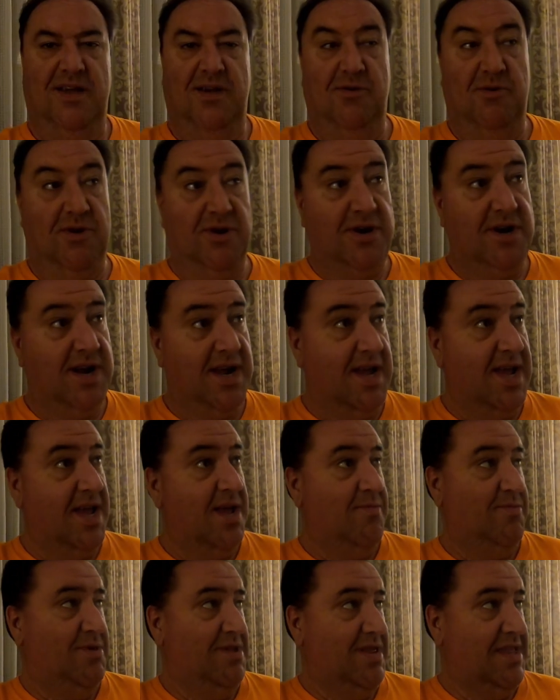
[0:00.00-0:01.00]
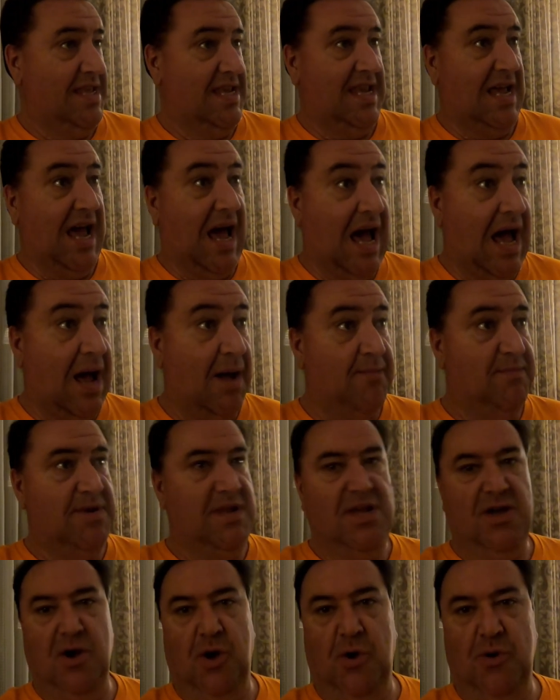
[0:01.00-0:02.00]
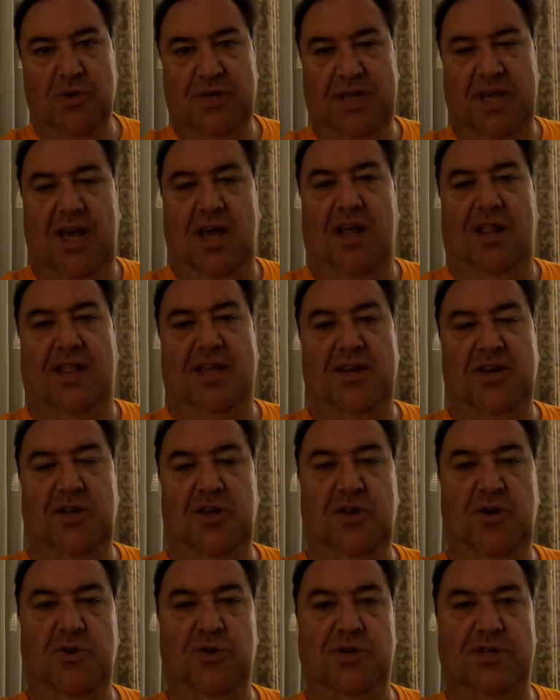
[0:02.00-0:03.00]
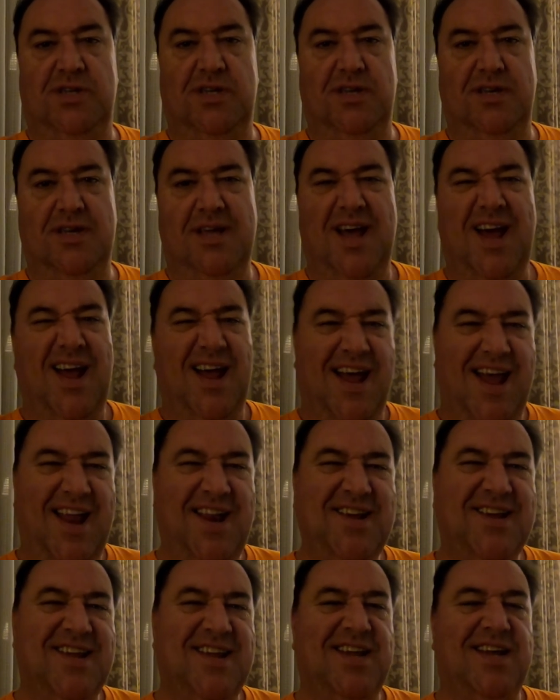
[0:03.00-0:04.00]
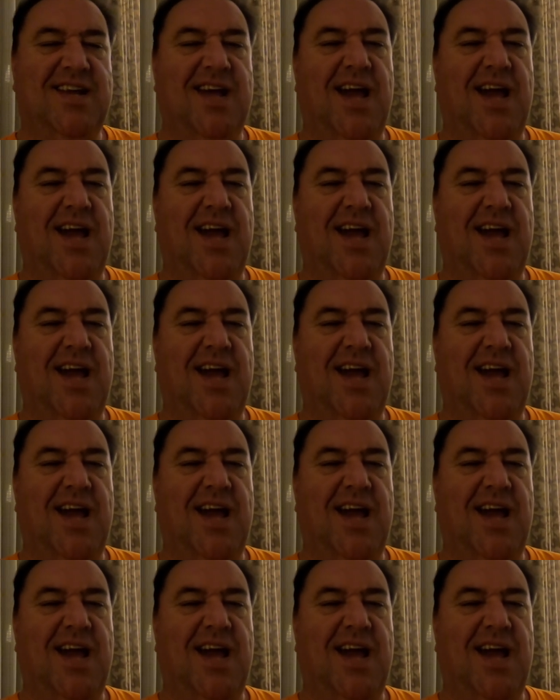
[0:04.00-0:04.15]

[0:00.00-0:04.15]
Well, here I am in the Omni Hotel in Houston, and you can